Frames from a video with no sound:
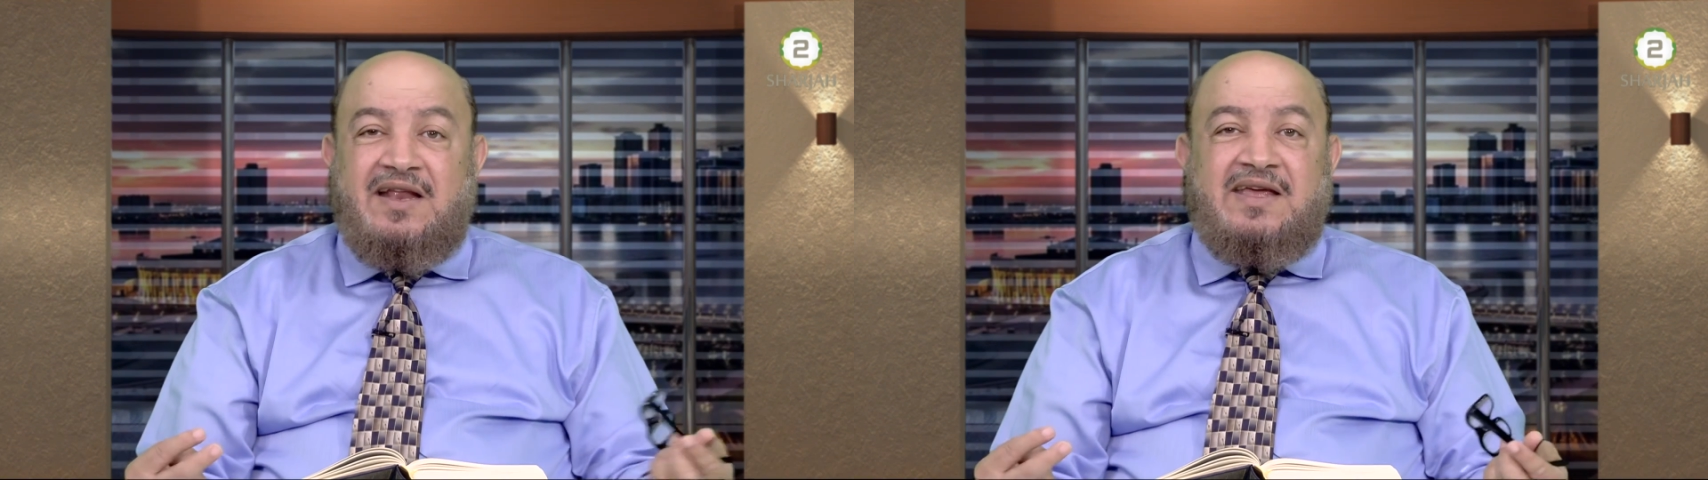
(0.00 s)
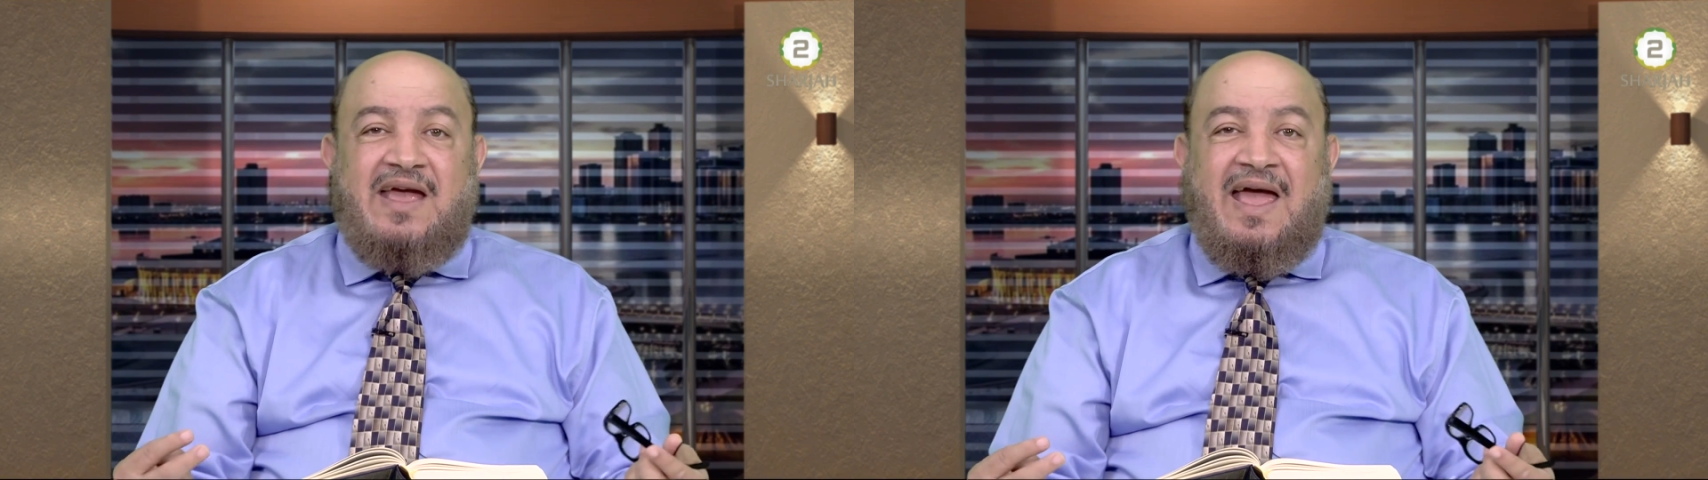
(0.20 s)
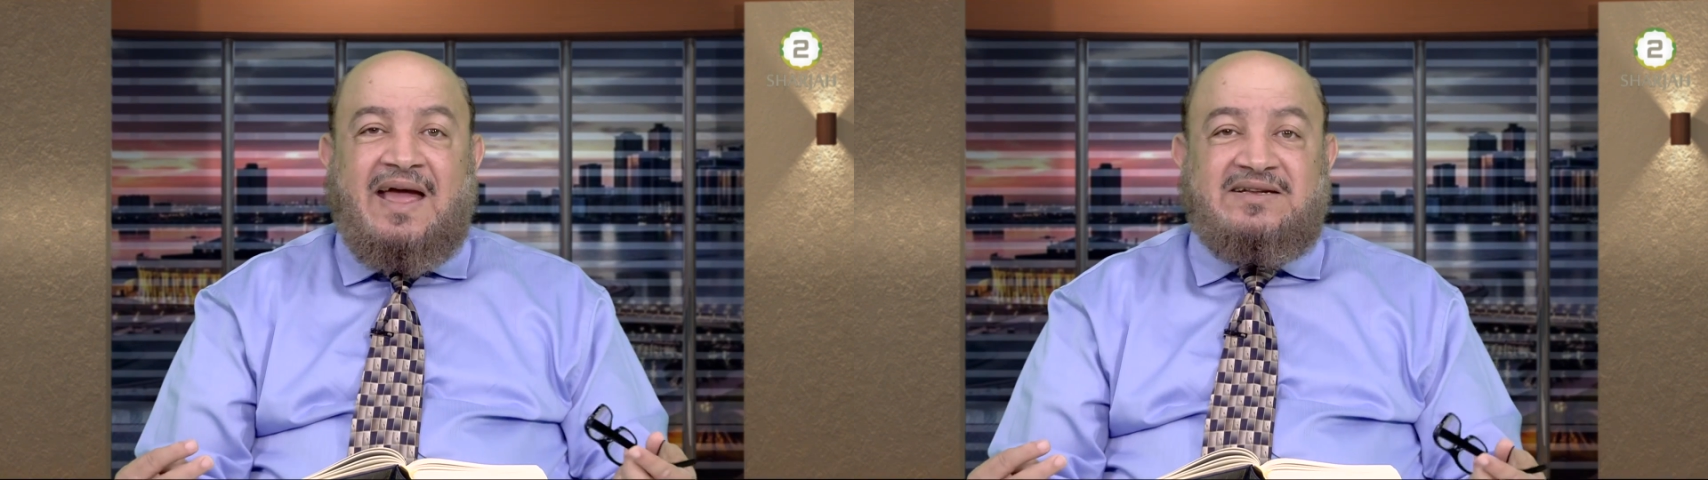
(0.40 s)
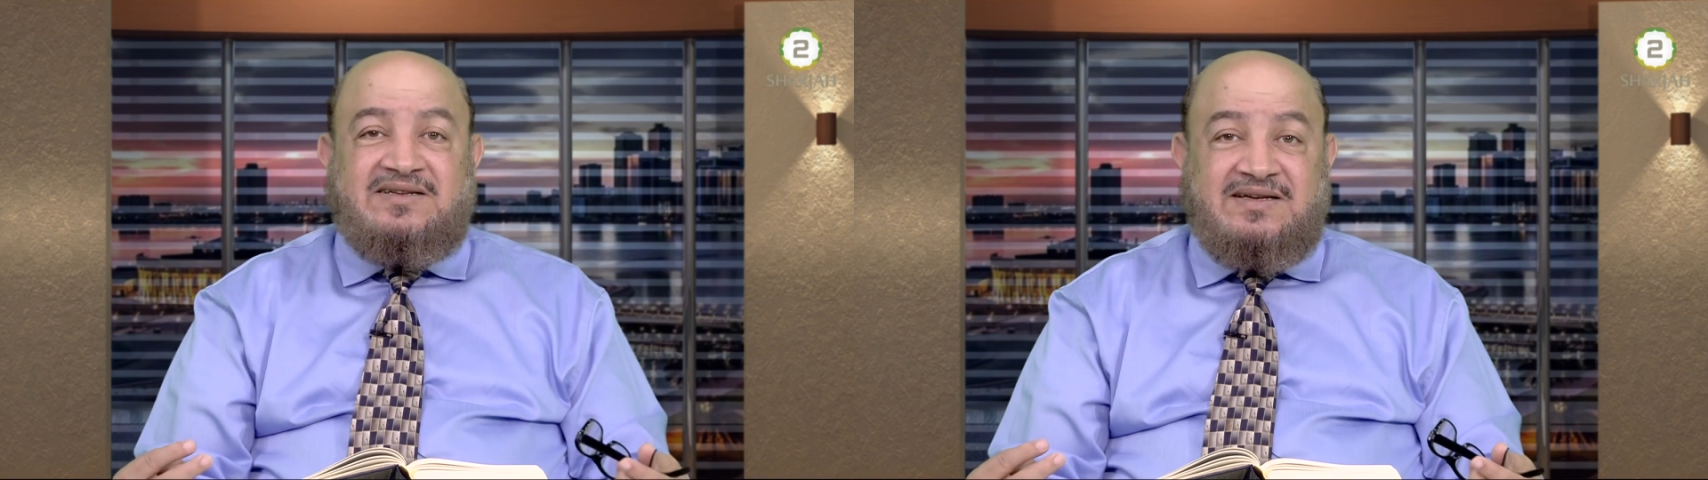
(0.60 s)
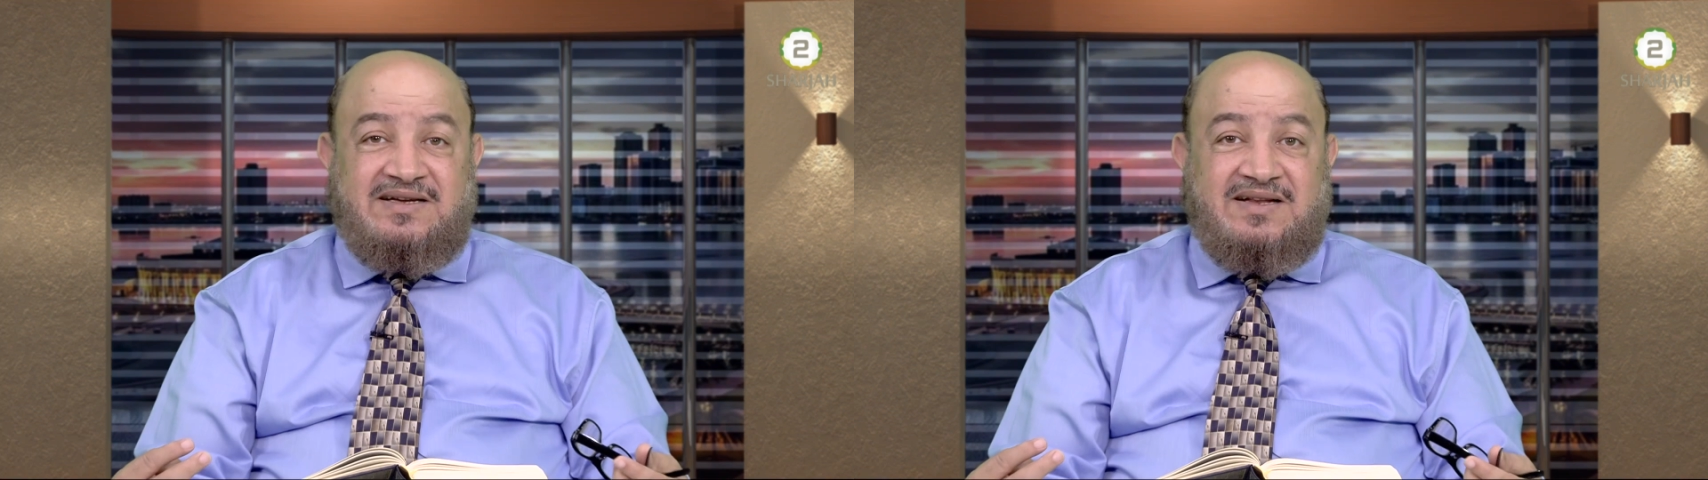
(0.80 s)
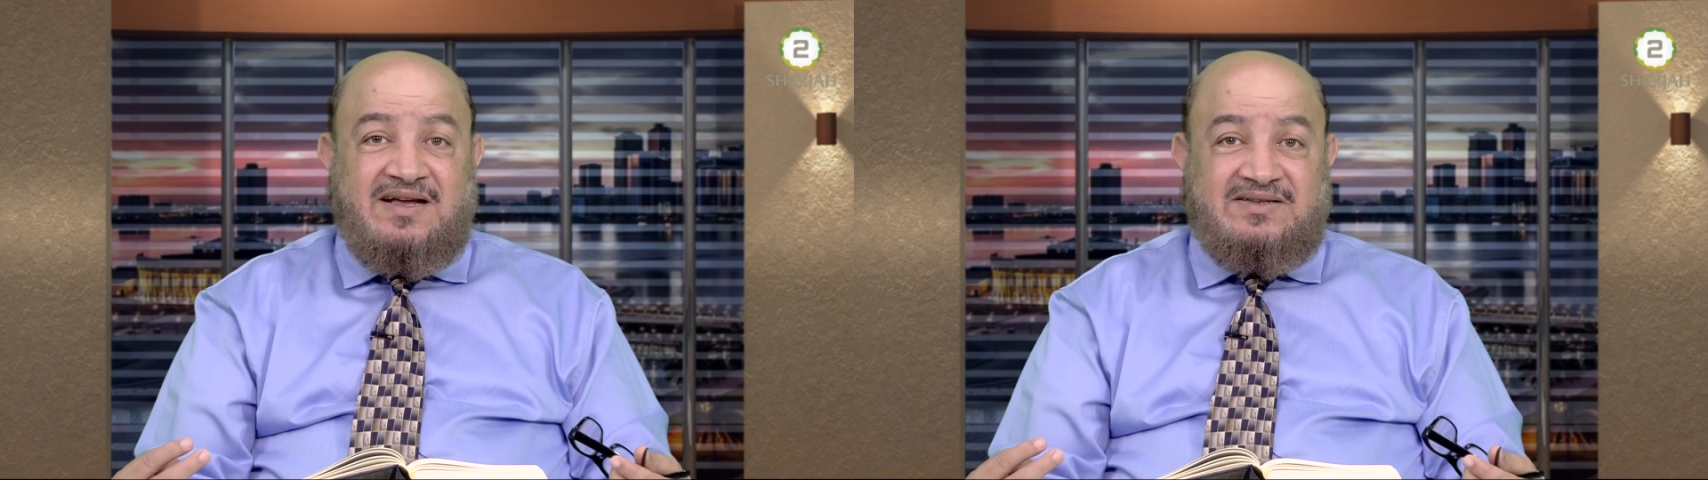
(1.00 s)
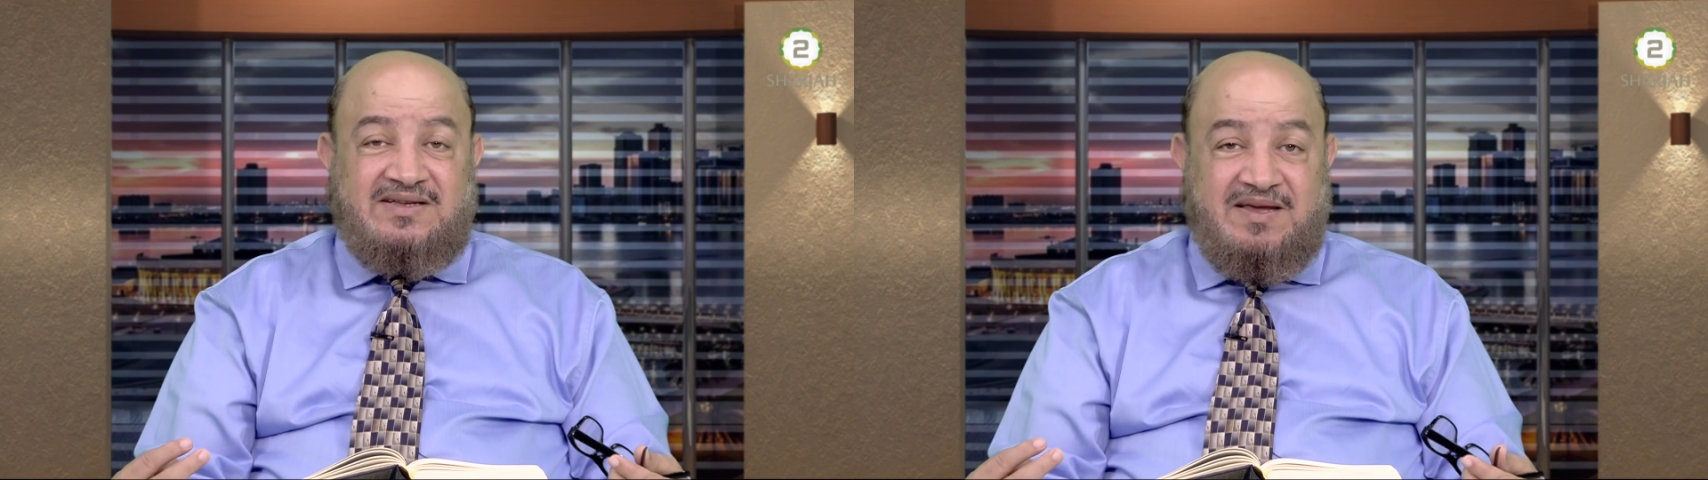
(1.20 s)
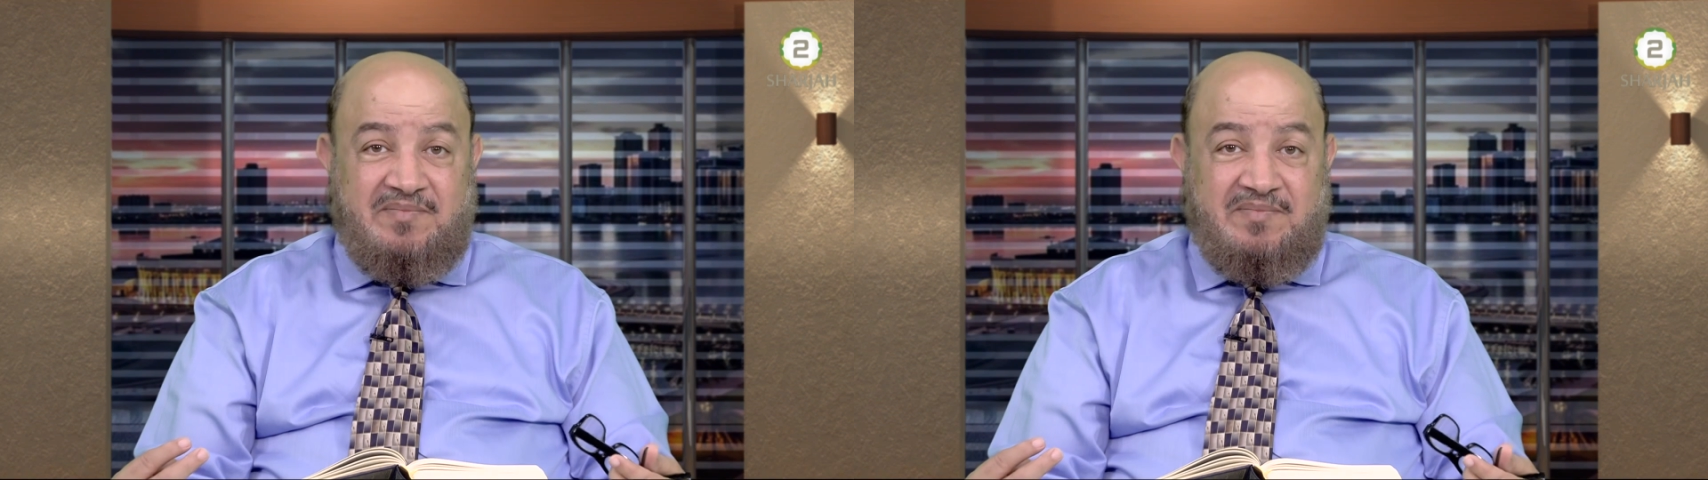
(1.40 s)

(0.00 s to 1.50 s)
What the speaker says: any act he does.